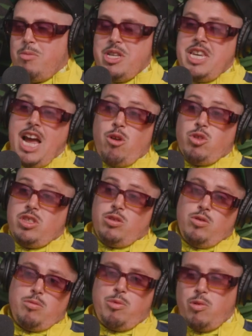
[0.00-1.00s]
But now it's
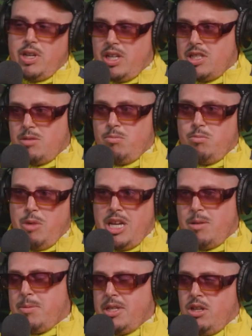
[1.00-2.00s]
to a point, because I'm
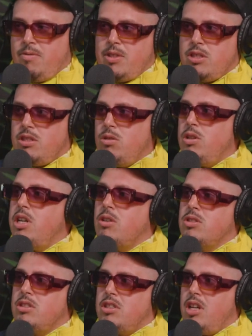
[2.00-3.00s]
making money off the
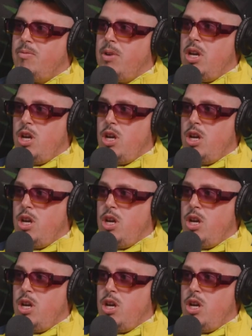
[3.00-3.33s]
studios and stuff,